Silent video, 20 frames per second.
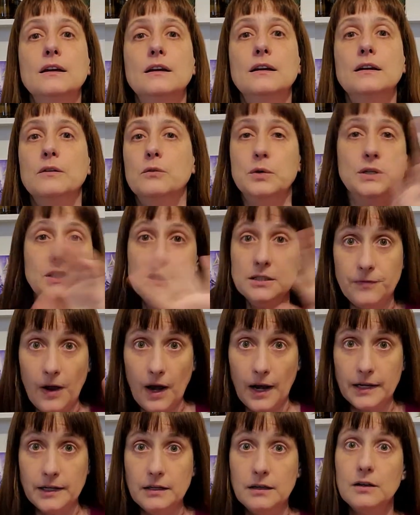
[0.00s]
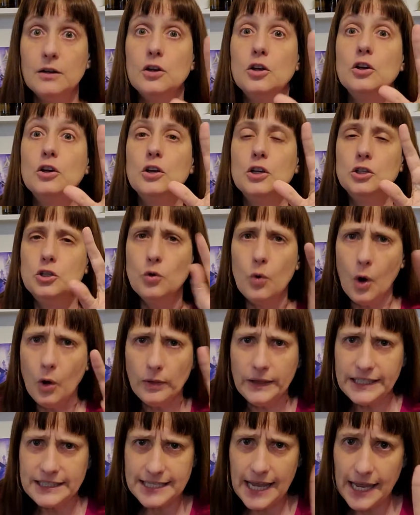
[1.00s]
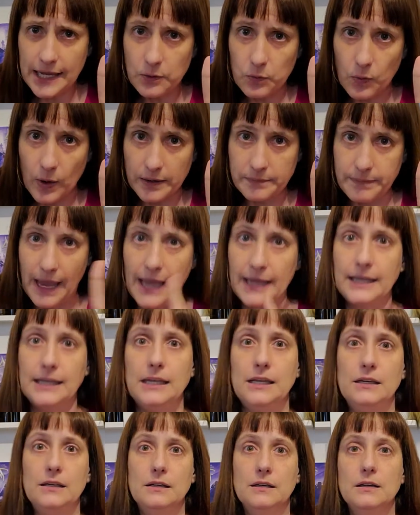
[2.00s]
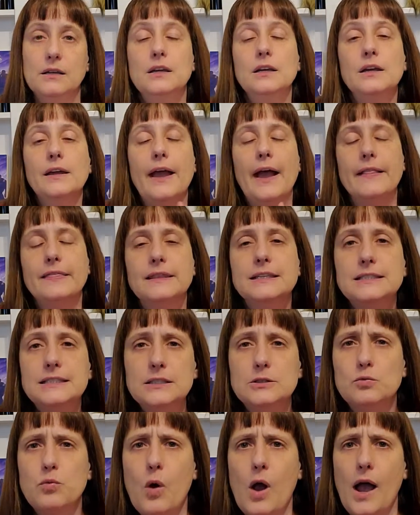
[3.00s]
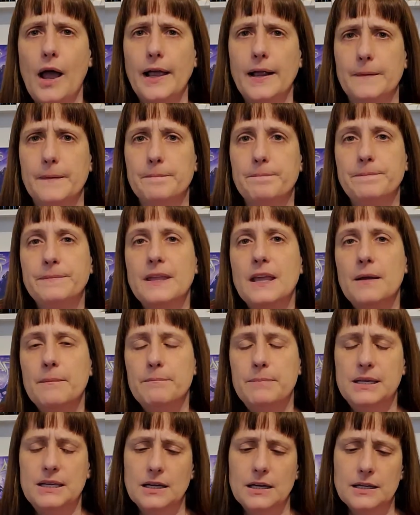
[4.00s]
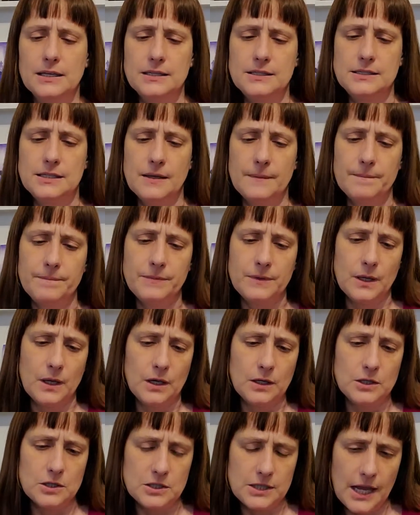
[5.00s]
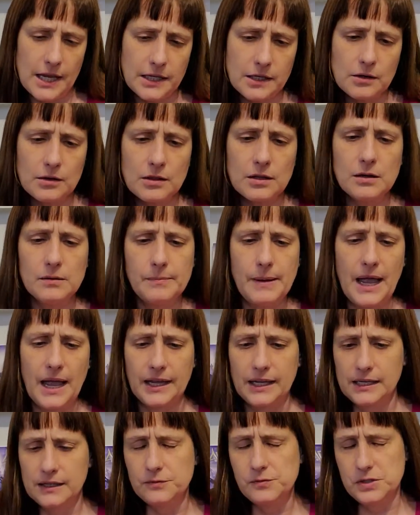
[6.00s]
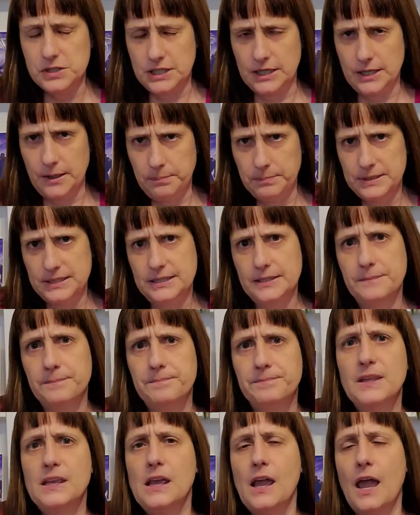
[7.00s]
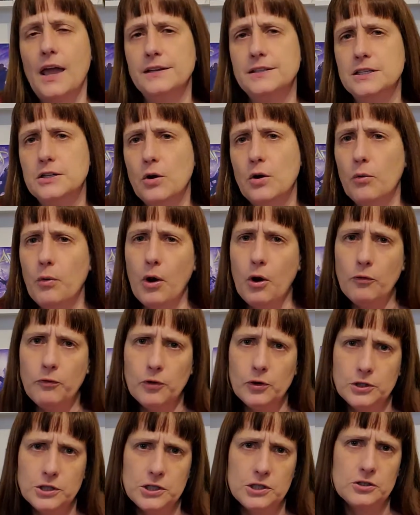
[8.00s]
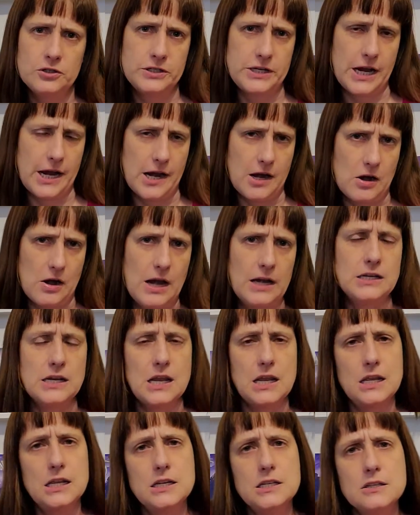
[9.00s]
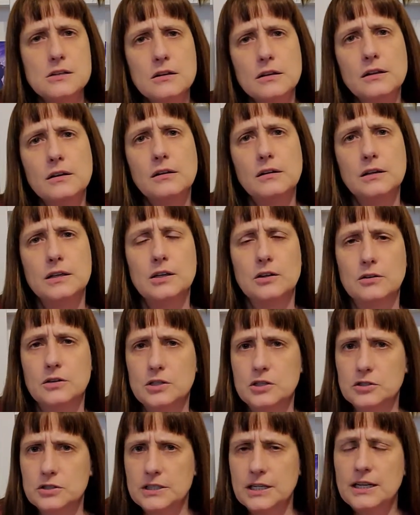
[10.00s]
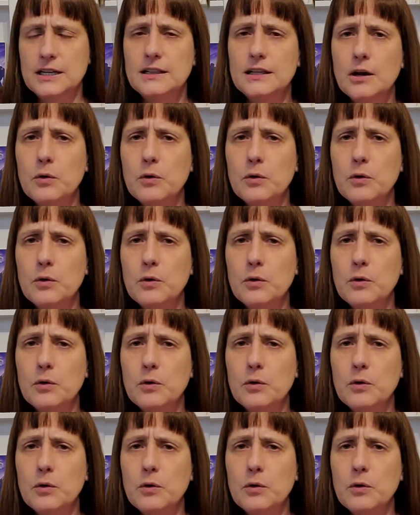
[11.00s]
which is fine, you only take one baggie. And this is why. Because you take your little baggie of chips and you go over to your chair and you eat your little, and you're sitting there